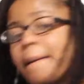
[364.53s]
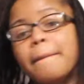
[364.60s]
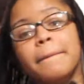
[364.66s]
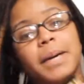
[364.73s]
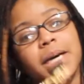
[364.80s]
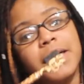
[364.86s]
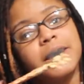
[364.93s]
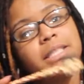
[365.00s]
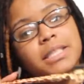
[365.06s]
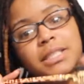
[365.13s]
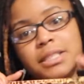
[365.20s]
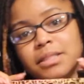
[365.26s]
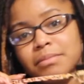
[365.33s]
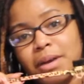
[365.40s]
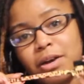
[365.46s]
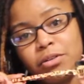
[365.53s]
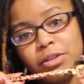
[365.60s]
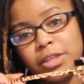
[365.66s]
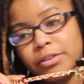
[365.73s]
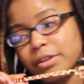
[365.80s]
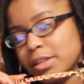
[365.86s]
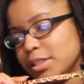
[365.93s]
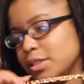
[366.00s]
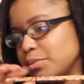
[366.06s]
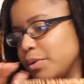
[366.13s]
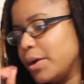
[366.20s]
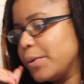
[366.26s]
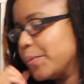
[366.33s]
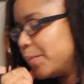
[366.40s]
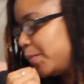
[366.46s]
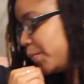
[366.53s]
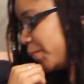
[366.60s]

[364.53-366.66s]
But this is my holy grail as well.